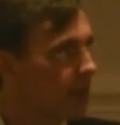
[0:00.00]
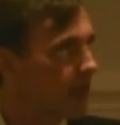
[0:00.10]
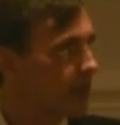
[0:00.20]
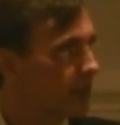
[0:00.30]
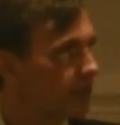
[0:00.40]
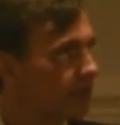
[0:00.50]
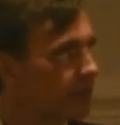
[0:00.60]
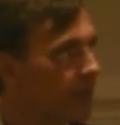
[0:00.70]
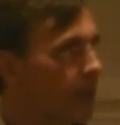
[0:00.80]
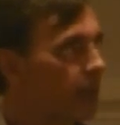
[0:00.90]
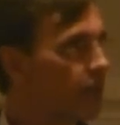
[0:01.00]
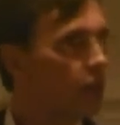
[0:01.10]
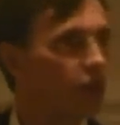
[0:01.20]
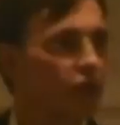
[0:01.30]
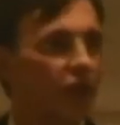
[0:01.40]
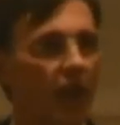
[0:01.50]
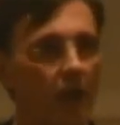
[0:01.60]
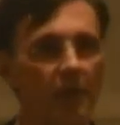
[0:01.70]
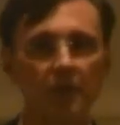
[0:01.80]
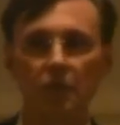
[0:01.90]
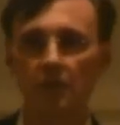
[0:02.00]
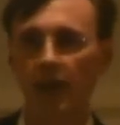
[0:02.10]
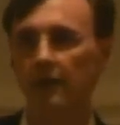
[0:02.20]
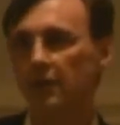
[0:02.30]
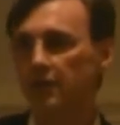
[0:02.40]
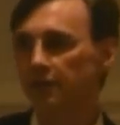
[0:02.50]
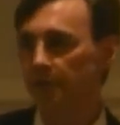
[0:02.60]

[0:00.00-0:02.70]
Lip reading: competitive, even though there's an element of survival of the